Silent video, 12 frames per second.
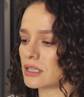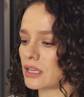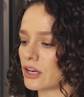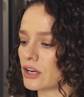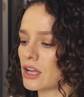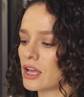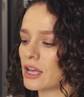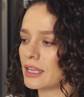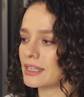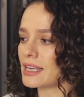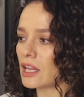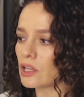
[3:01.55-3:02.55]
their
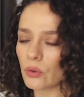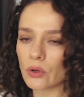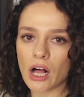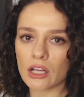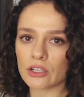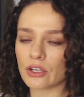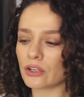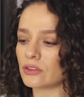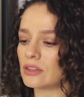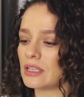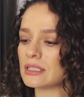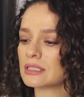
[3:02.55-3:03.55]
yellow color.
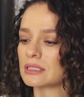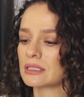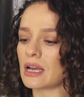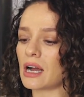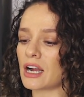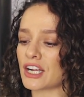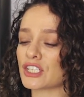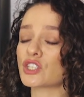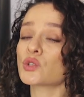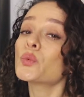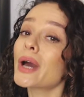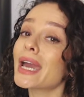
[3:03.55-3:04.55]
These are
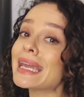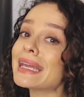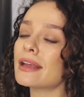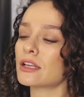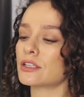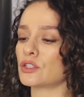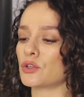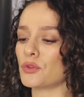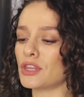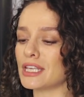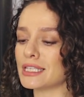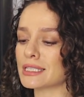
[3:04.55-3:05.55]
suede, so
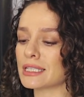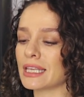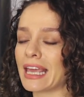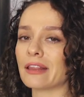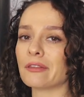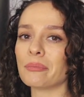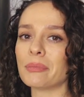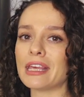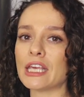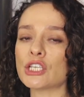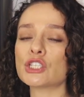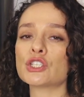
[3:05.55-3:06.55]
these can
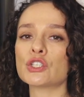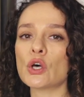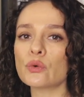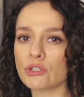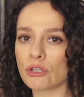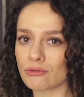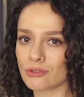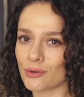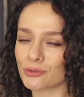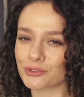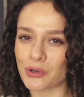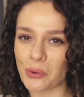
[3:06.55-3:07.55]
be so
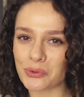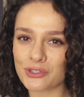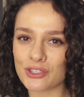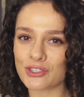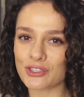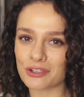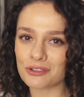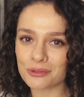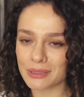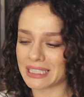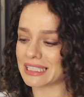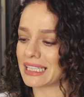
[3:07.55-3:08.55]
gross so
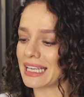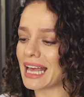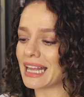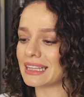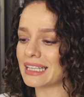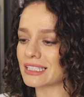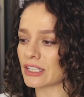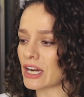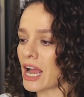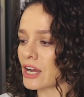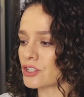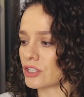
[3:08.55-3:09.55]
quickly, and these are
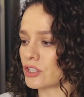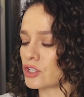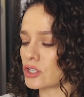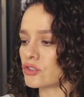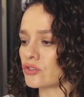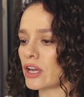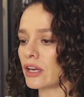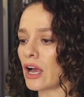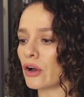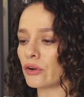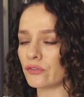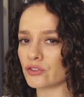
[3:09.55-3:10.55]
actually just dried
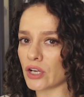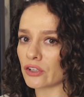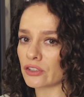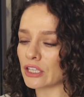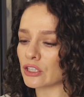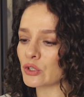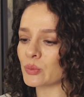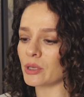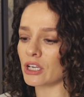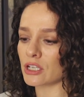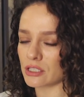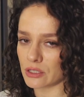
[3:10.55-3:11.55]
out of dry cleaners
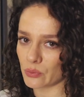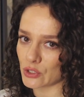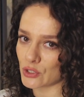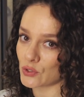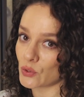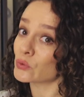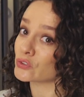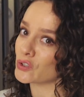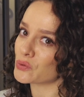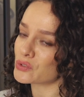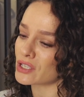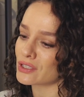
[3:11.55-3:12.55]
because they were so
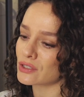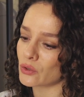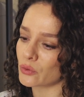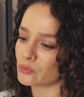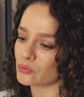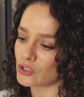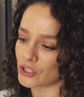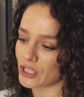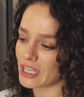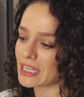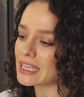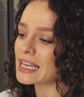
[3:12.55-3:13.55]
gross and so
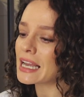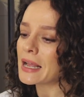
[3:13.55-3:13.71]
dirty.